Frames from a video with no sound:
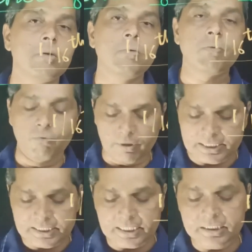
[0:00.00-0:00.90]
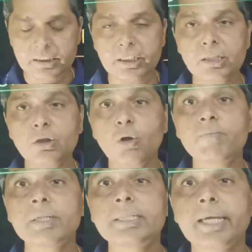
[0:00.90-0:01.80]
1/16
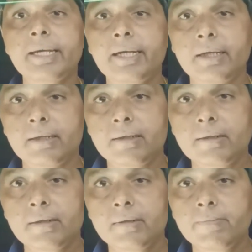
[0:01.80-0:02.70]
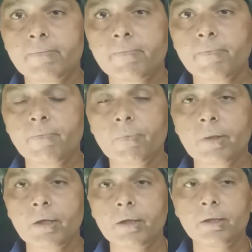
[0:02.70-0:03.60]
of the second.
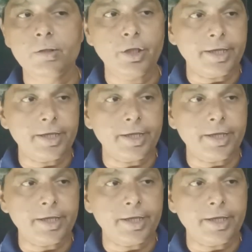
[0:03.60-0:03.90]
The